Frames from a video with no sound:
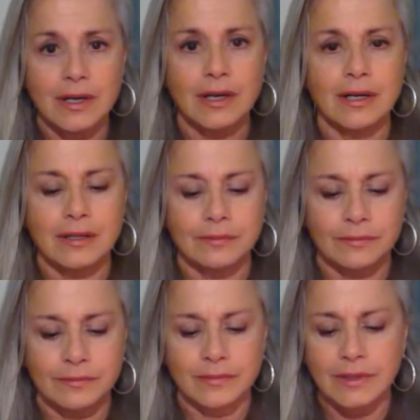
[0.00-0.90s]
um,
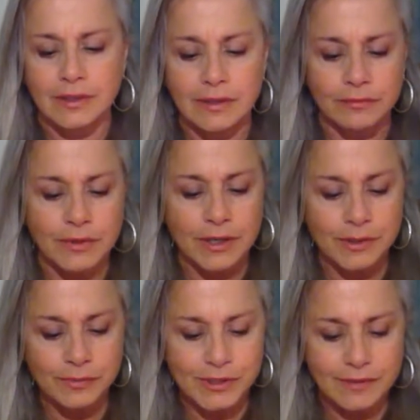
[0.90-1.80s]
in the
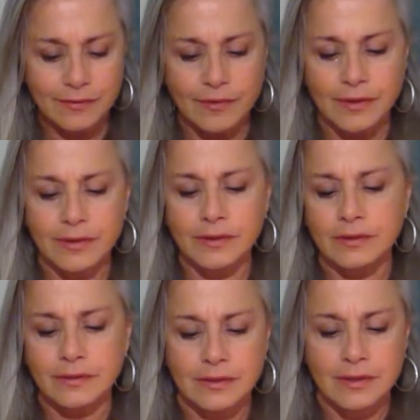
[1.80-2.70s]
realms of the